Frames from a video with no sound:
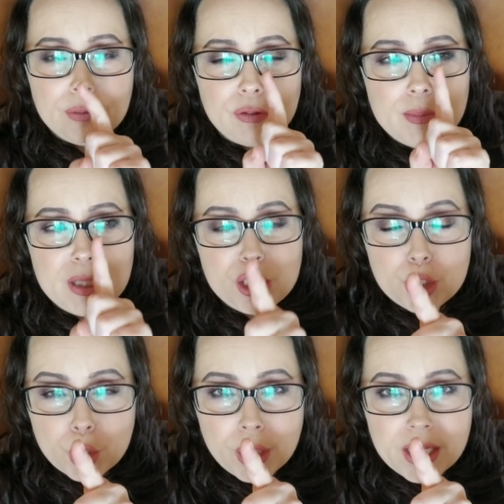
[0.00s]
from
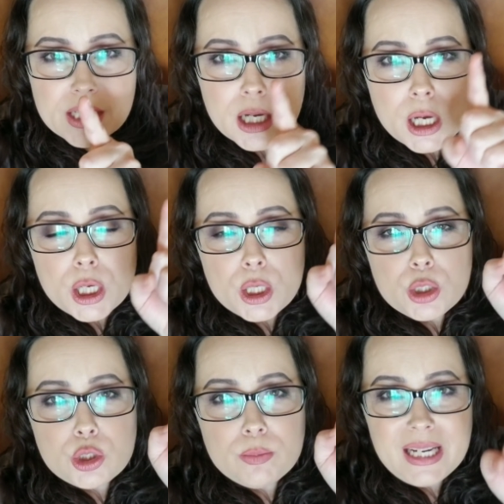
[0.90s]
Detroit
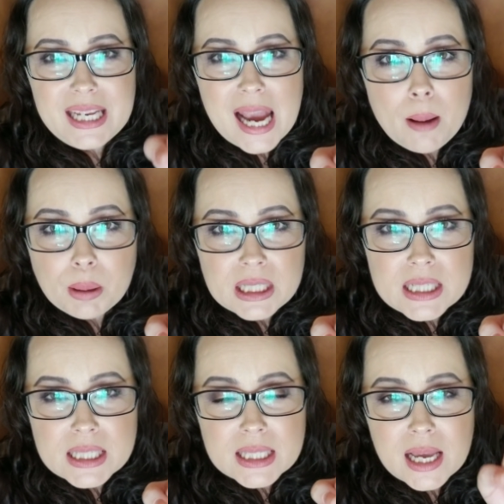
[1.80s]
to Minneapolis,